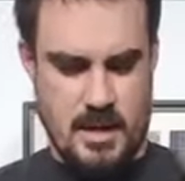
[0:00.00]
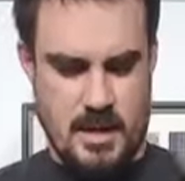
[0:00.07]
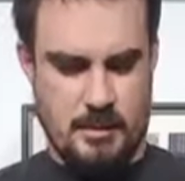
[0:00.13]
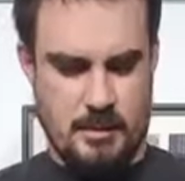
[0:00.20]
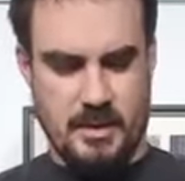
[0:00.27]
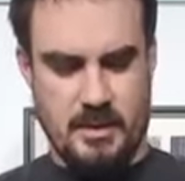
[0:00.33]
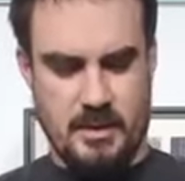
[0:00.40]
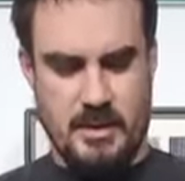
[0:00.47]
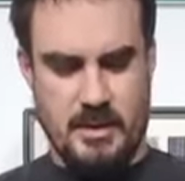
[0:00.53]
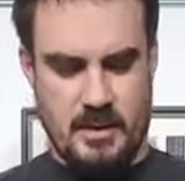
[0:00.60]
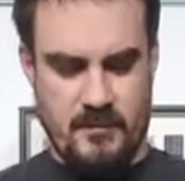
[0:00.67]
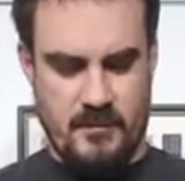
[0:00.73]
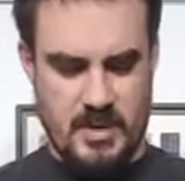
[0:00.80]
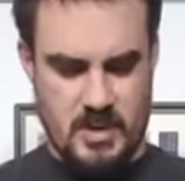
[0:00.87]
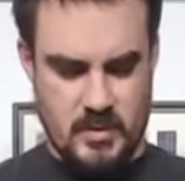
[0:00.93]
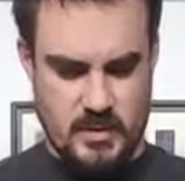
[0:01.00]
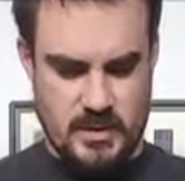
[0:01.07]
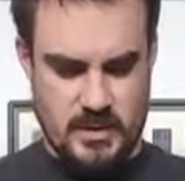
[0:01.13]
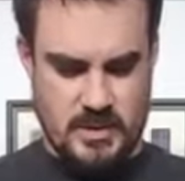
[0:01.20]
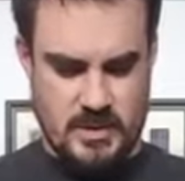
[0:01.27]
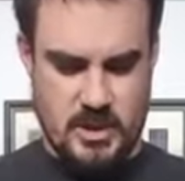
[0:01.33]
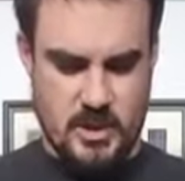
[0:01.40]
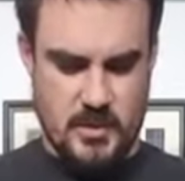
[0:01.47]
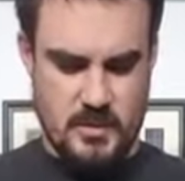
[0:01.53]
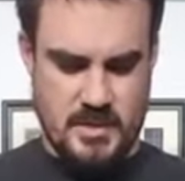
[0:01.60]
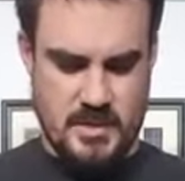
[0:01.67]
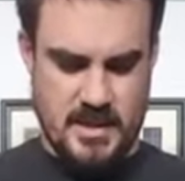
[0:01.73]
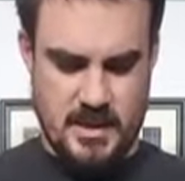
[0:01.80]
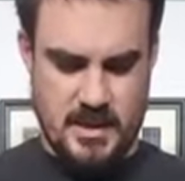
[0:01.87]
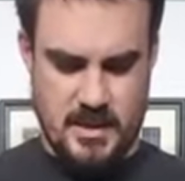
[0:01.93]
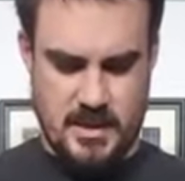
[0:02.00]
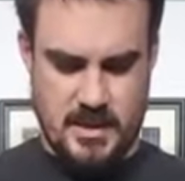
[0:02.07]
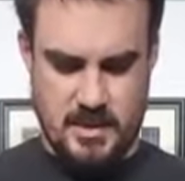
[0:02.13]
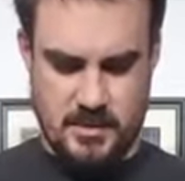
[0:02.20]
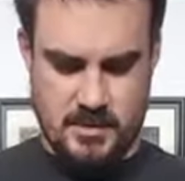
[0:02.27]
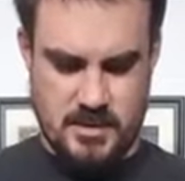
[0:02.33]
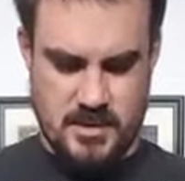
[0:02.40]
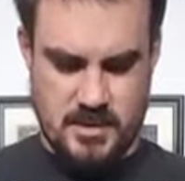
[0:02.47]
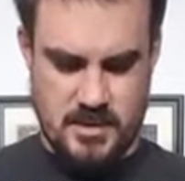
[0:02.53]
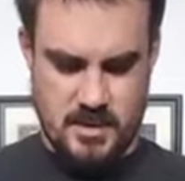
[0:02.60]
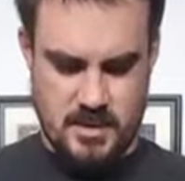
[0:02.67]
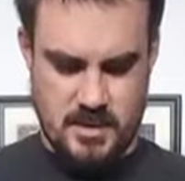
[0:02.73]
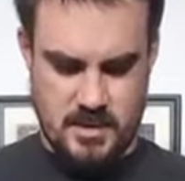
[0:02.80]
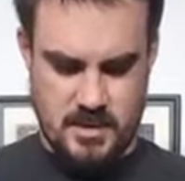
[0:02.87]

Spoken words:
I believe this one is UT Kilts,